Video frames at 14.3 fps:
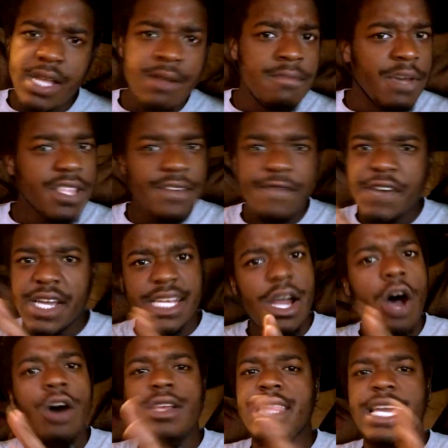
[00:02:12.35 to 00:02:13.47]
motherfucking
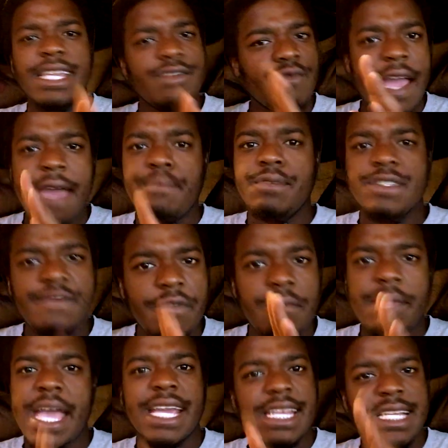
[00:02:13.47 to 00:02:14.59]
all like the rappers from
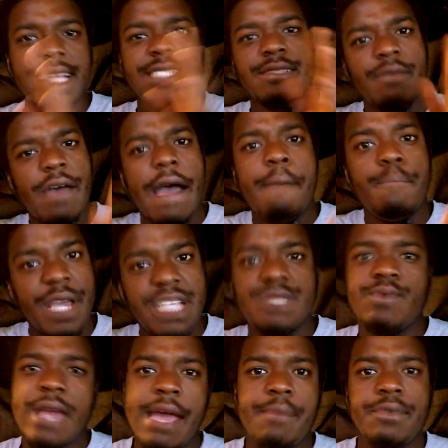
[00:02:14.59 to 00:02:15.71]
back in the day, some of our best
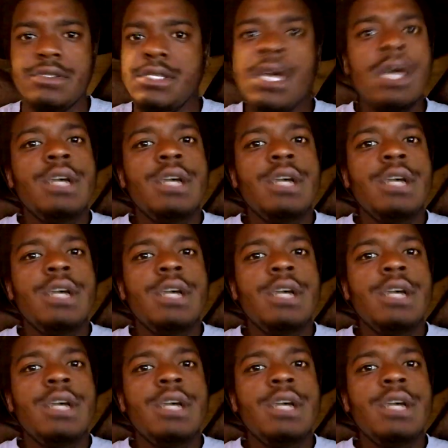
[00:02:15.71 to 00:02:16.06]
rappers,